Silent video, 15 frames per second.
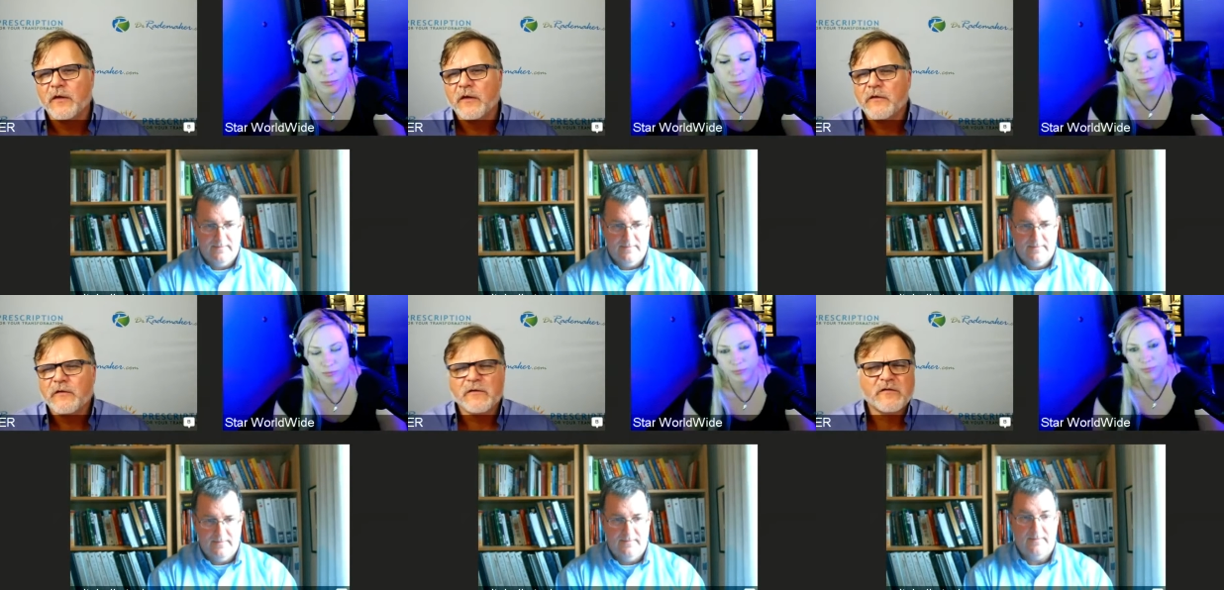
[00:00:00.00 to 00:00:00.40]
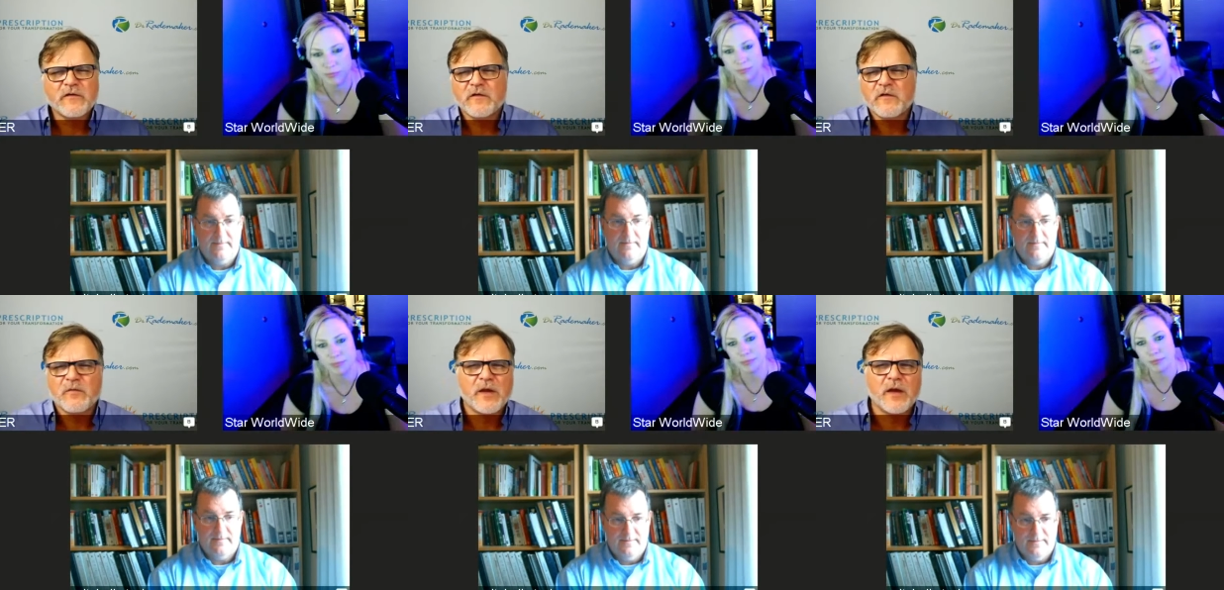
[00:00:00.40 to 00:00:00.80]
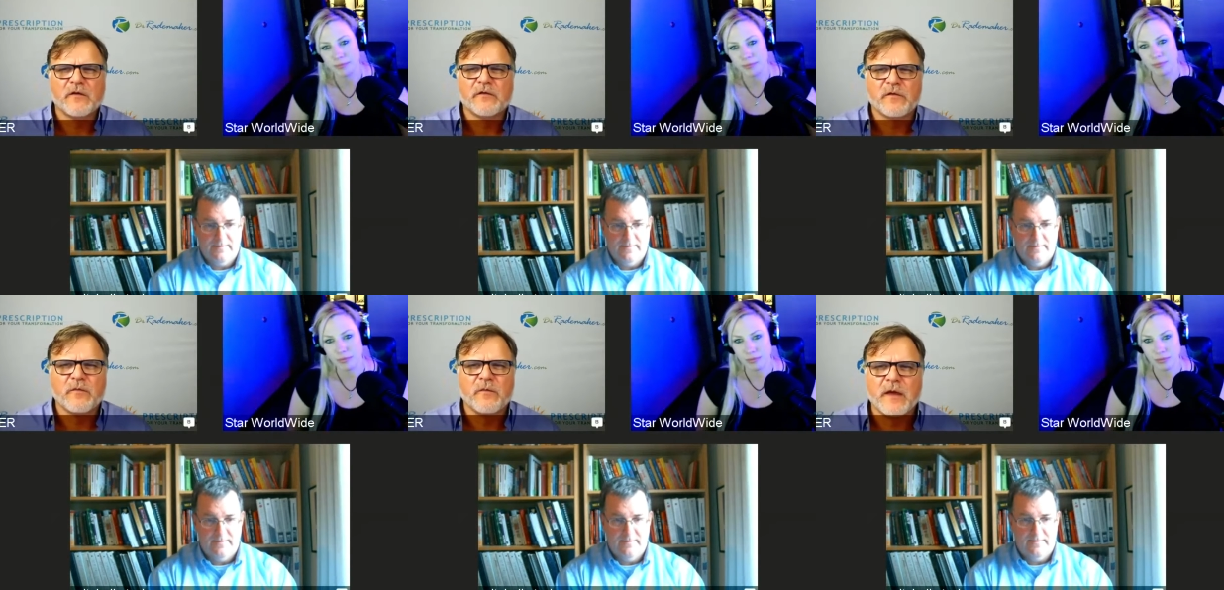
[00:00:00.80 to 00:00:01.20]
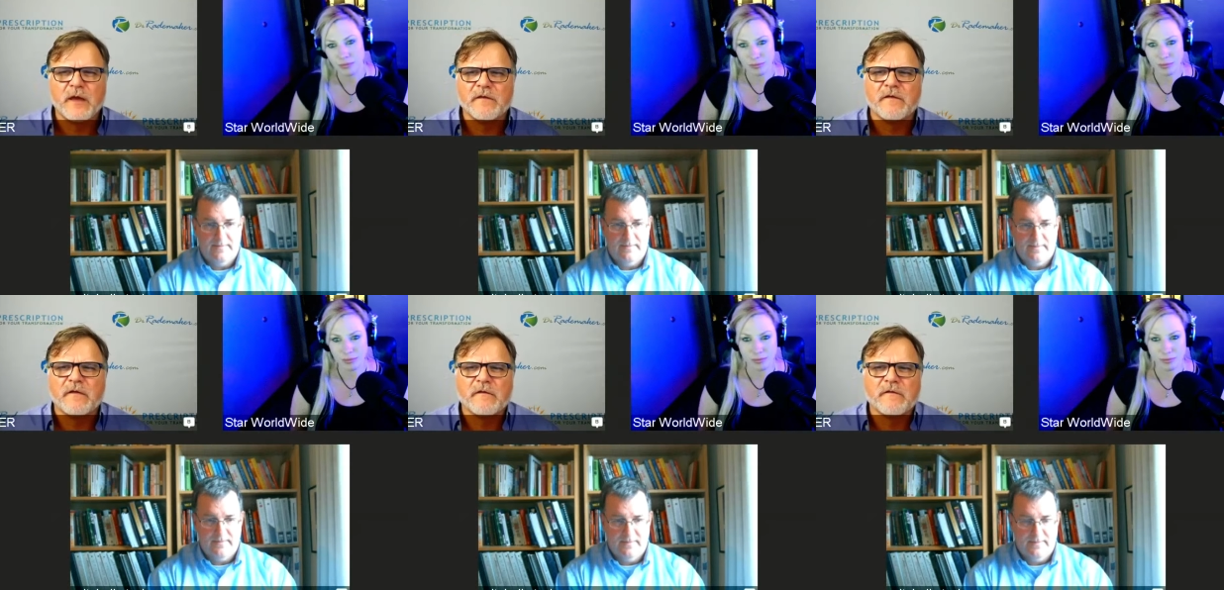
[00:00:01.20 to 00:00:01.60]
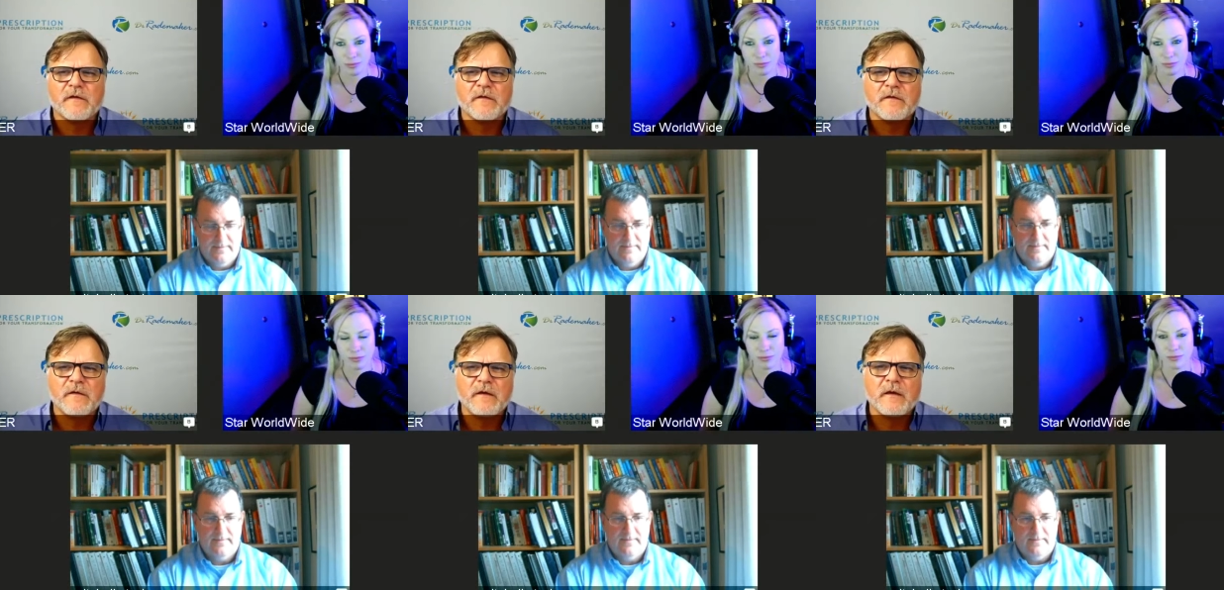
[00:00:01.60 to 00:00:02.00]
Speaker 1: So it's just a matter of semantics, I
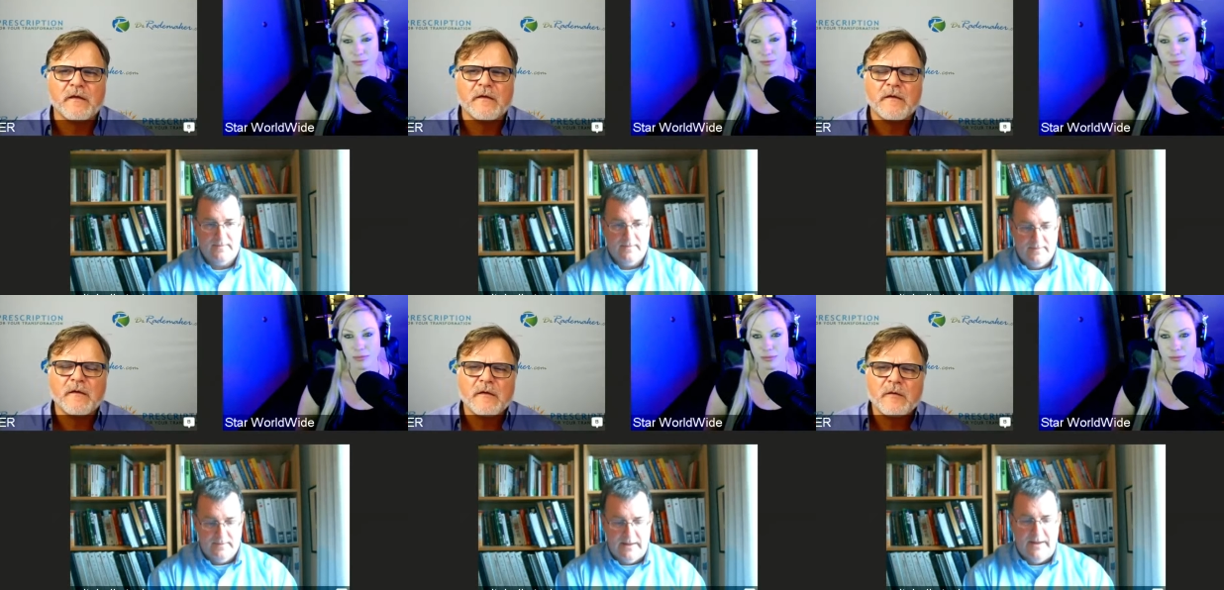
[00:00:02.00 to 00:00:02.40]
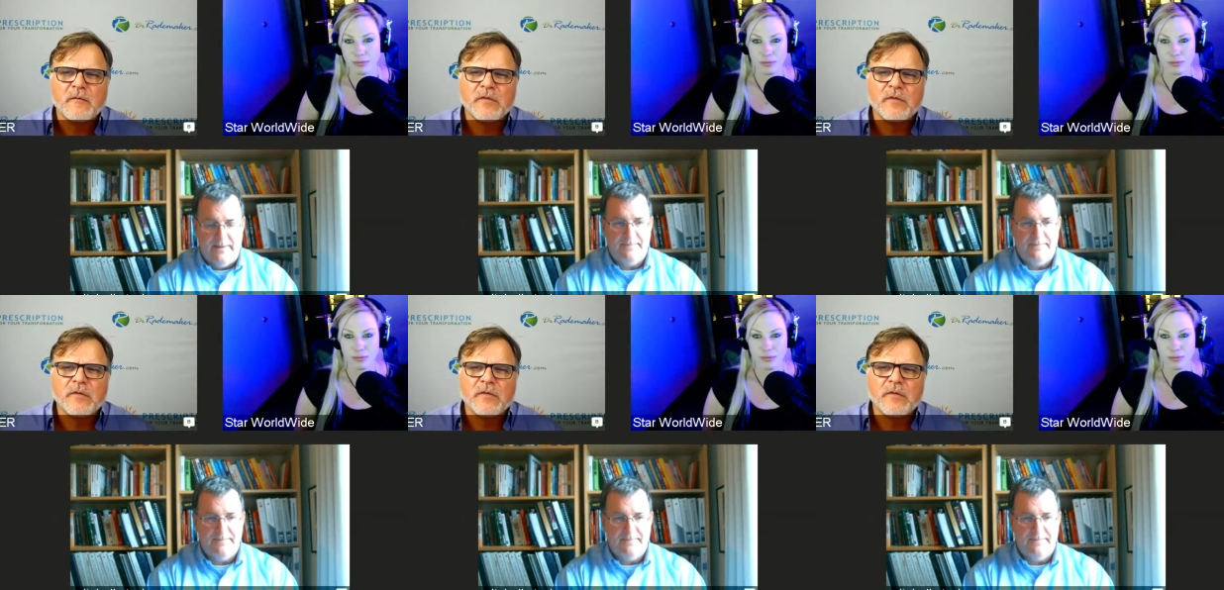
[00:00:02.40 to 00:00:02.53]
think. Yeah.